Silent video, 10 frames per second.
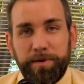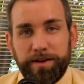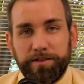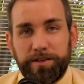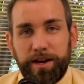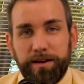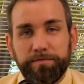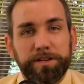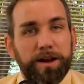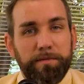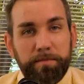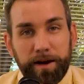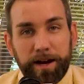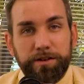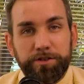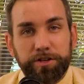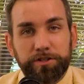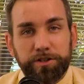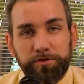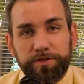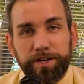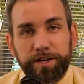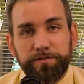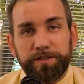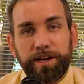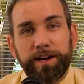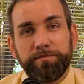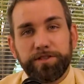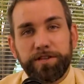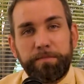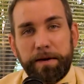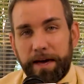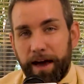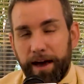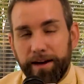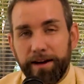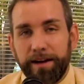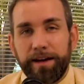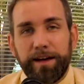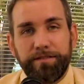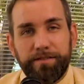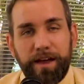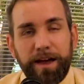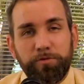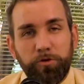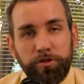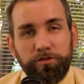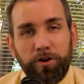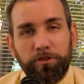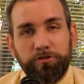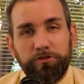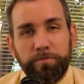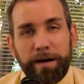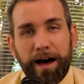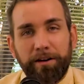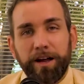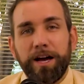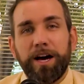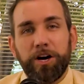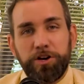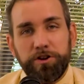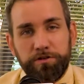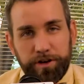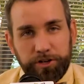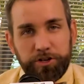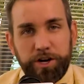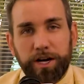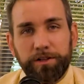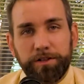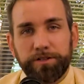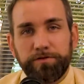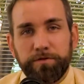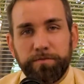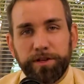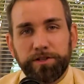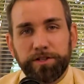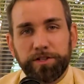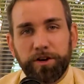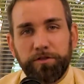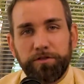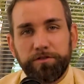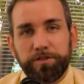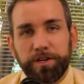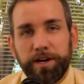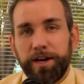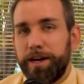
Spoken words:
Mel Sams and I'm the Managing Associate of Sams CPA. And today I'm going to talk to you about a year-end checklist for business owners.